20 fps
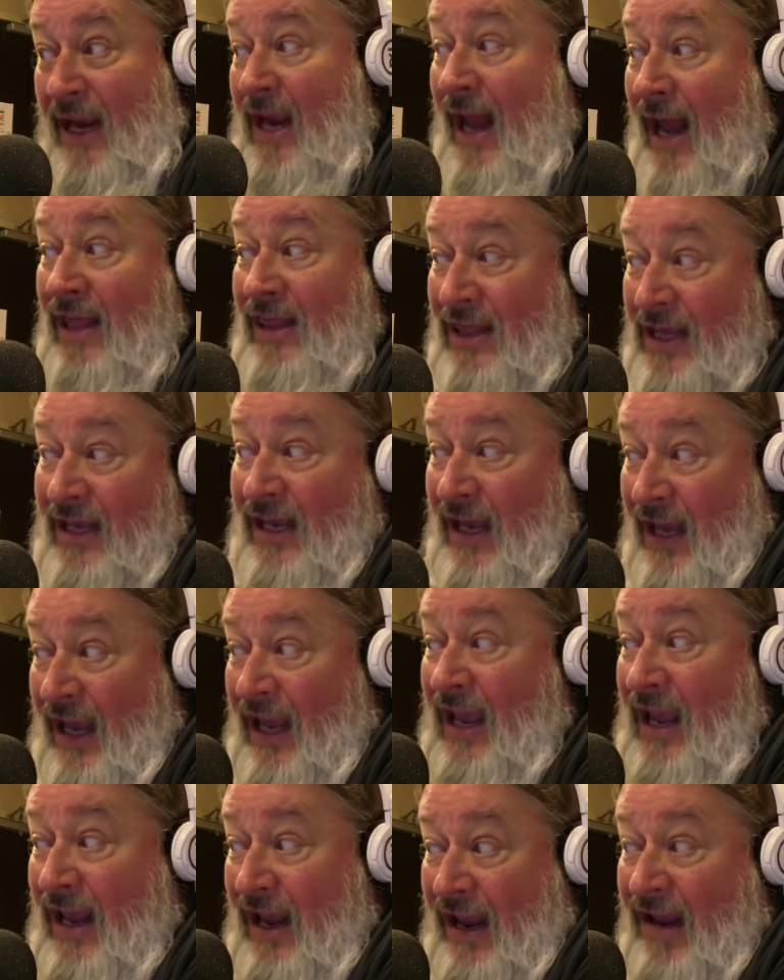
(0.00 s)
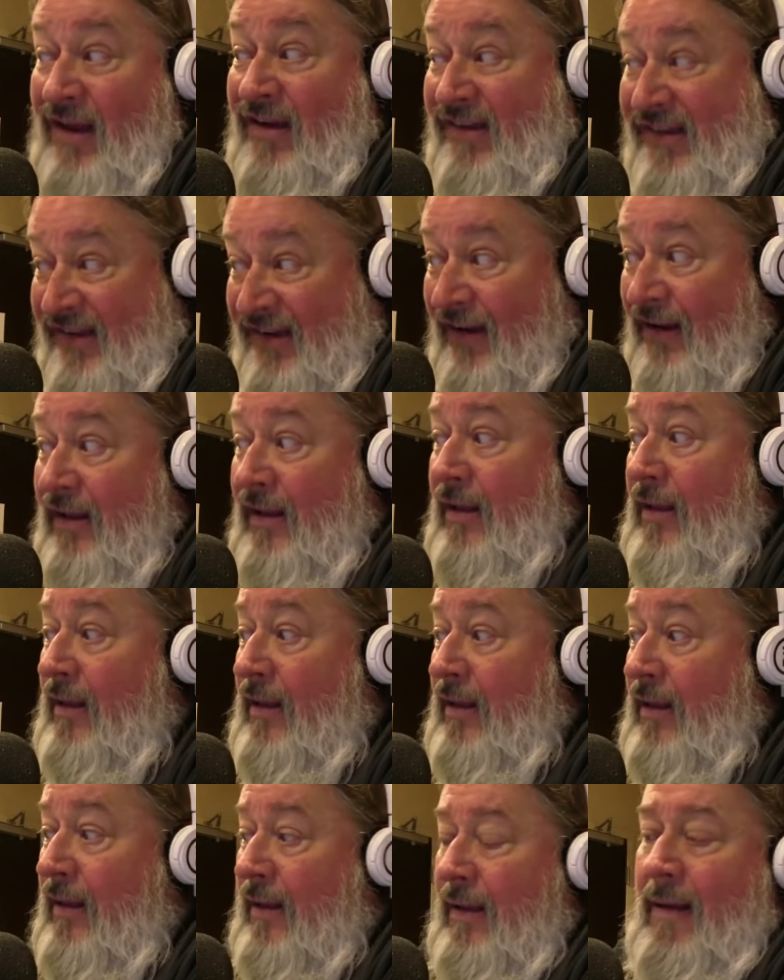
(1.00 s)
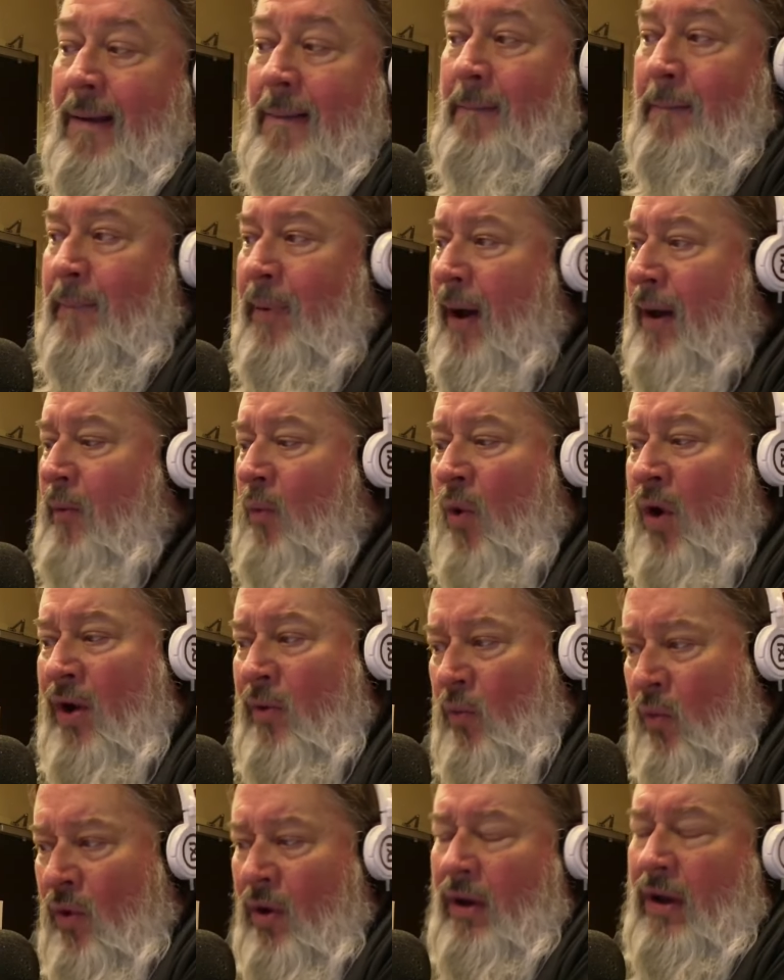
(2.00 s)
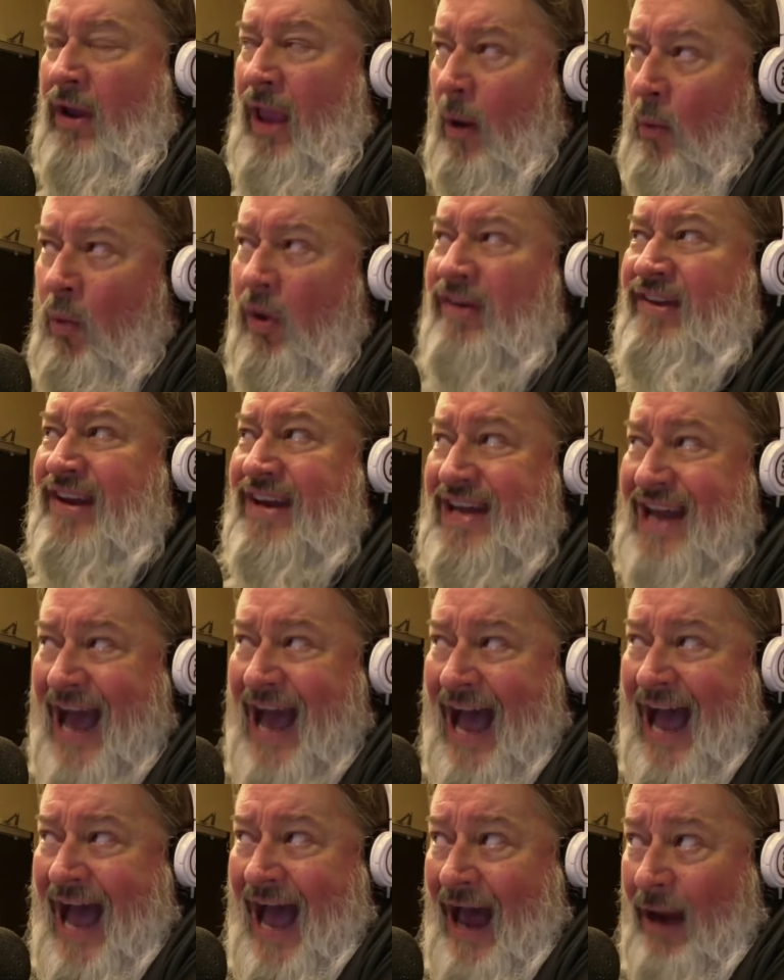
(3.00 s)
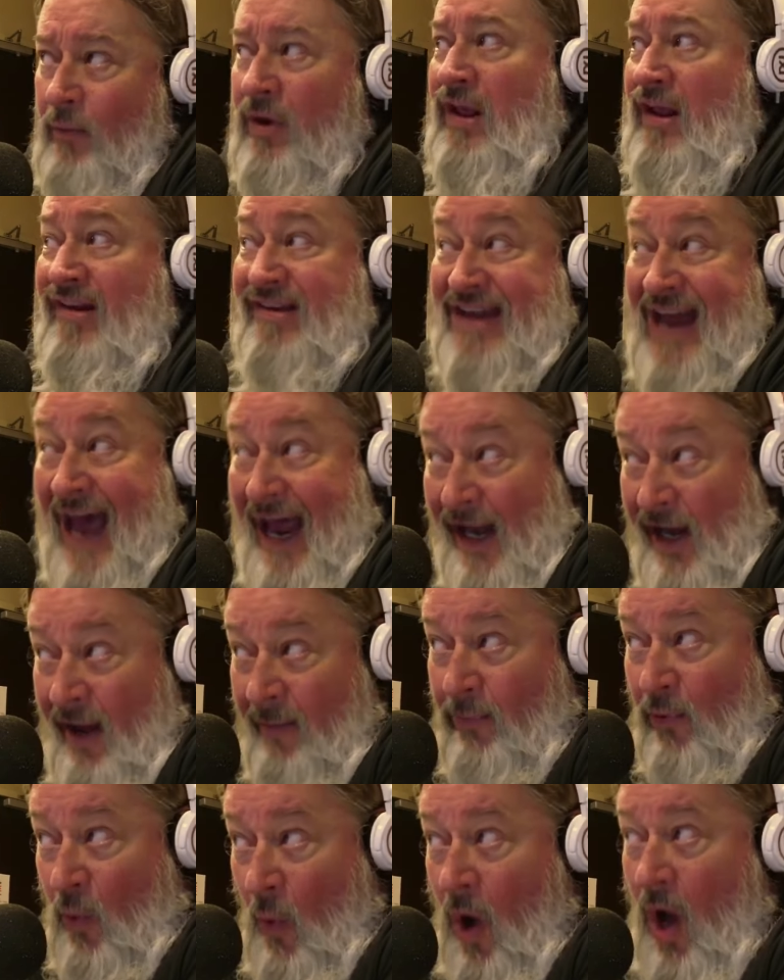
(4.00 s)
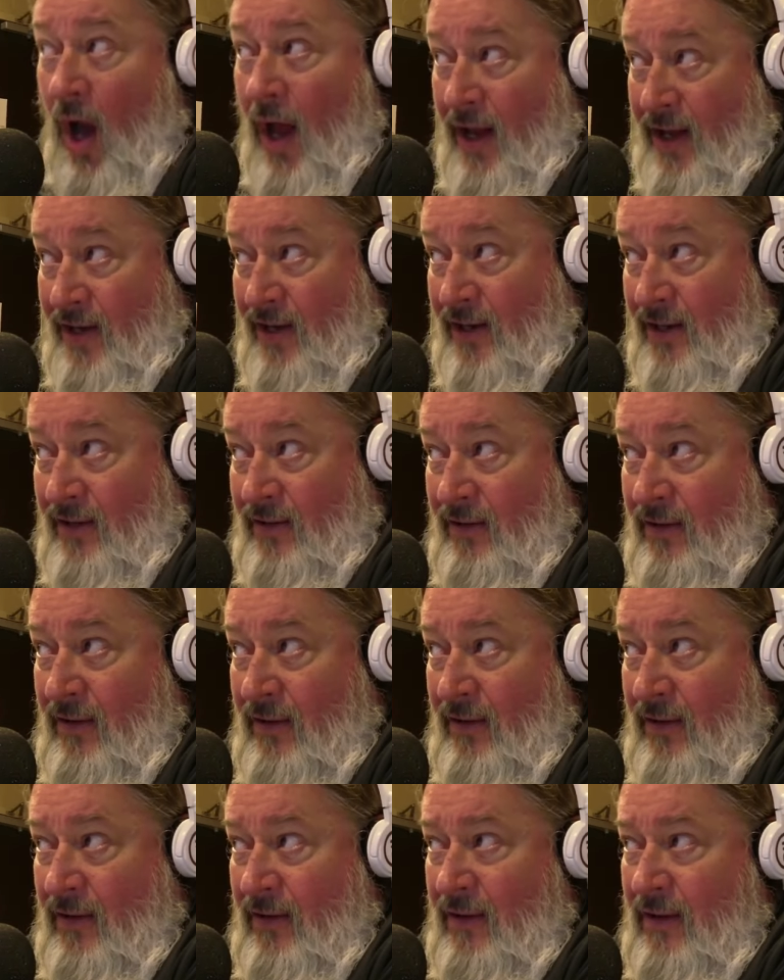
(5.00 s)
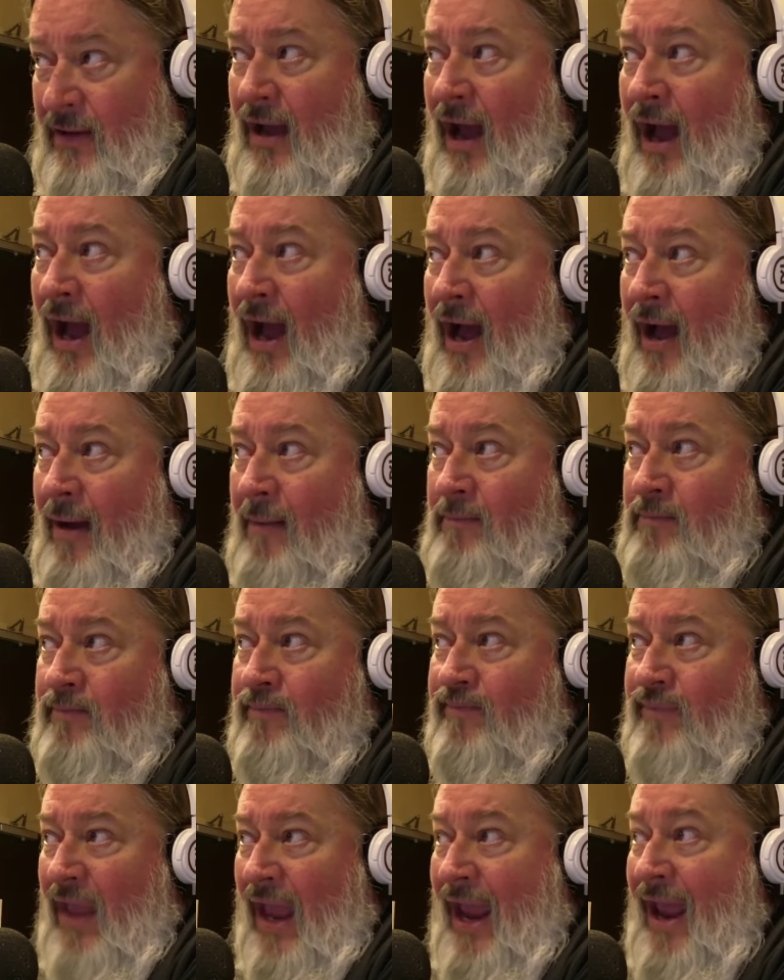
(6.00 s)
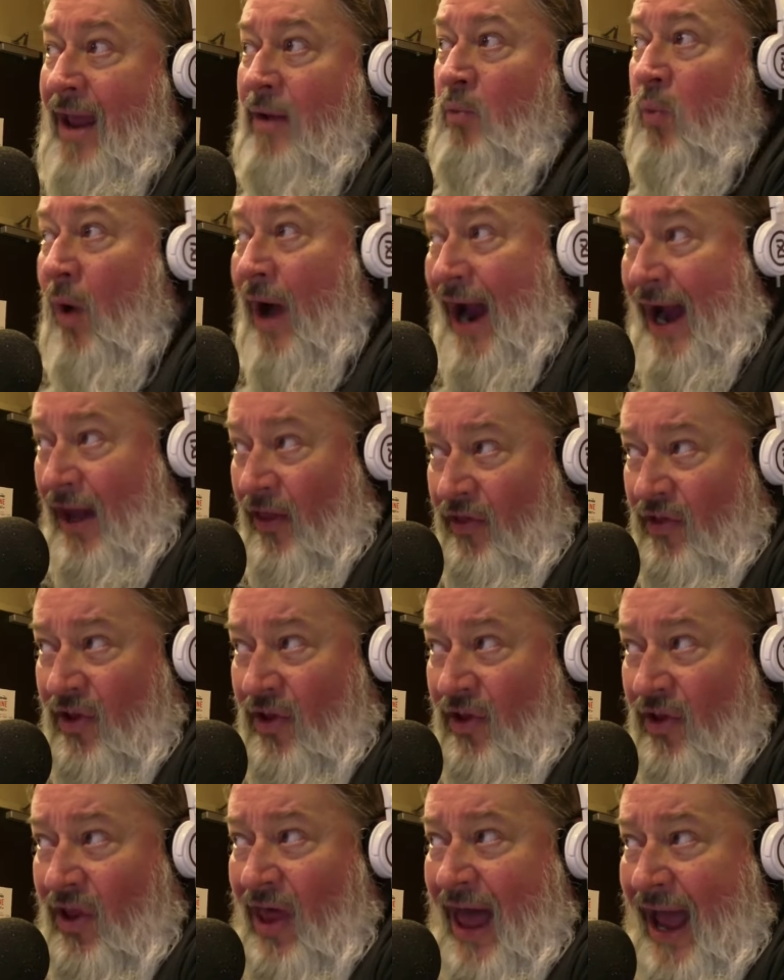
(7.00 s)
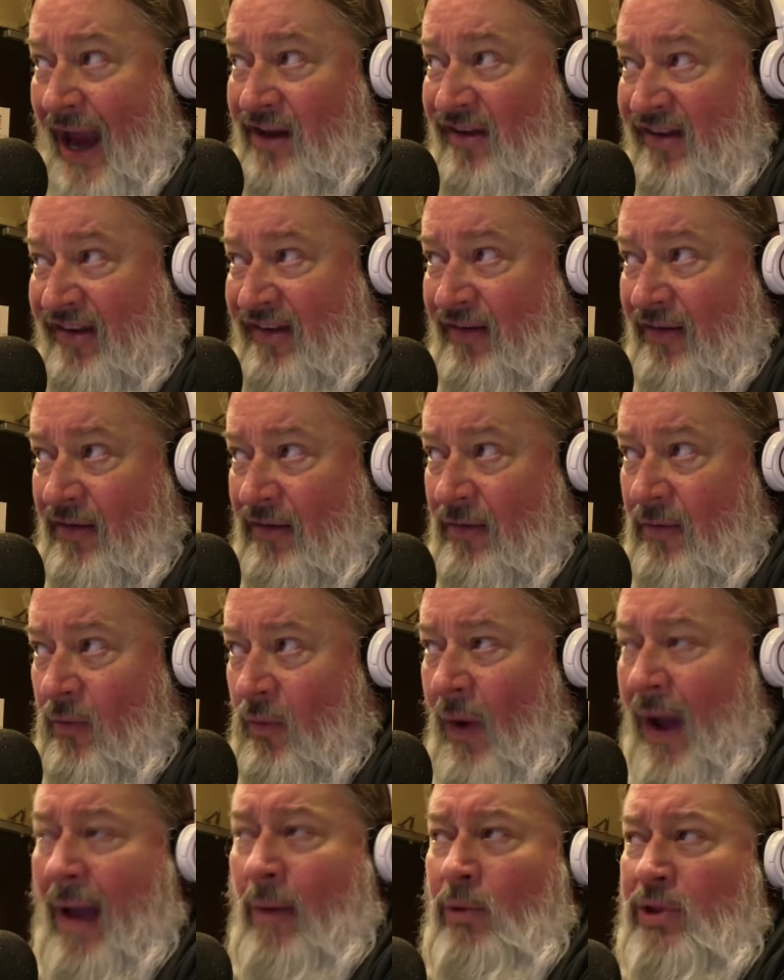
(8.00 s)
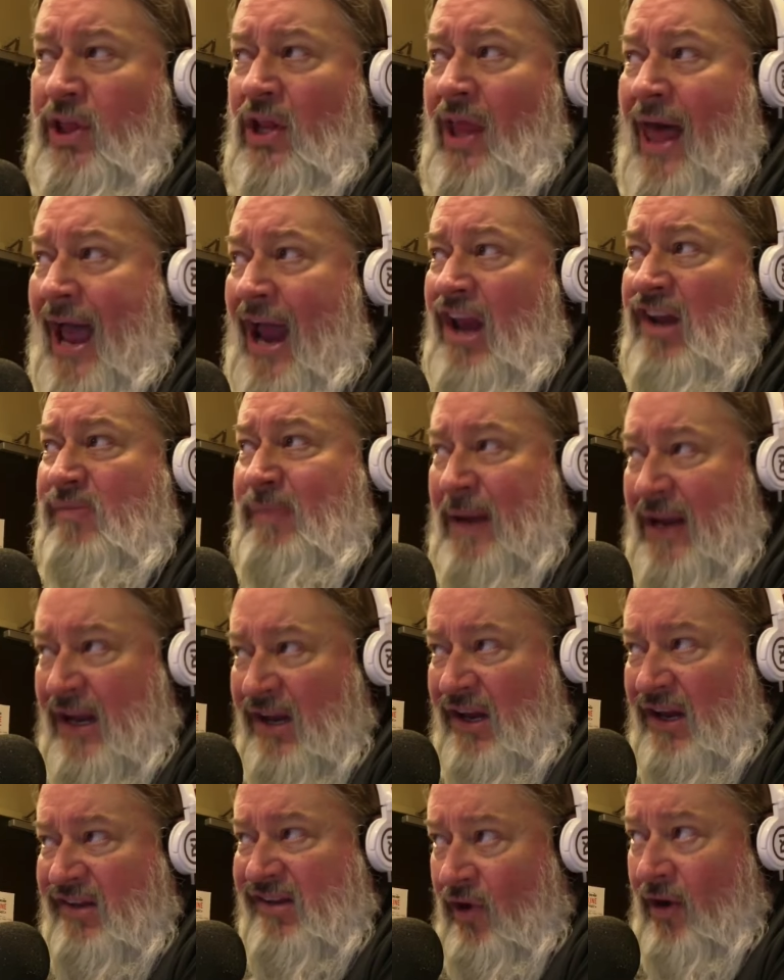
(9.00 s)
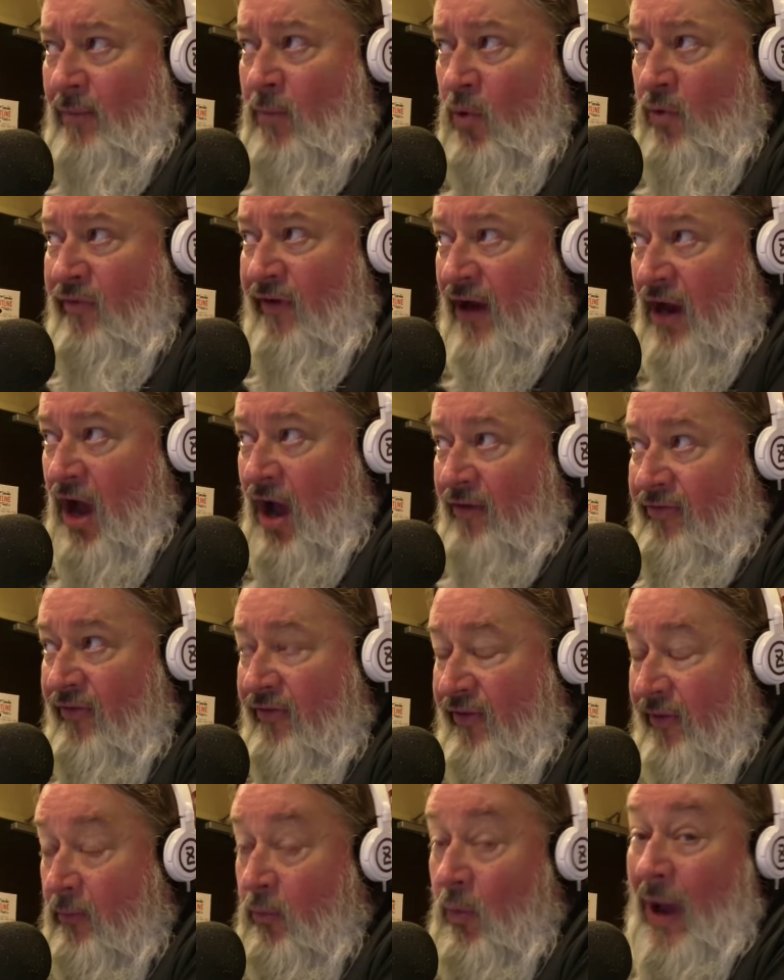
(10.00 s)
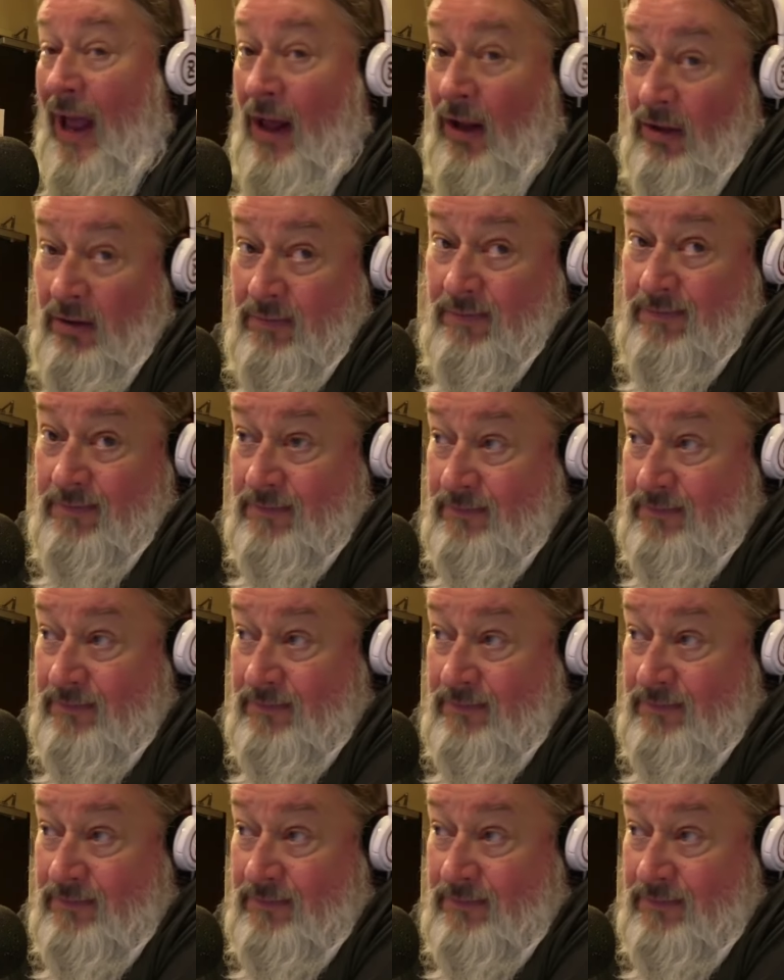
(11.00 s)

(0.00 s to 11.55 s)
and I think it is. But what is he not? He's not a number one. And why would the Lions be considering moving off of him? Well,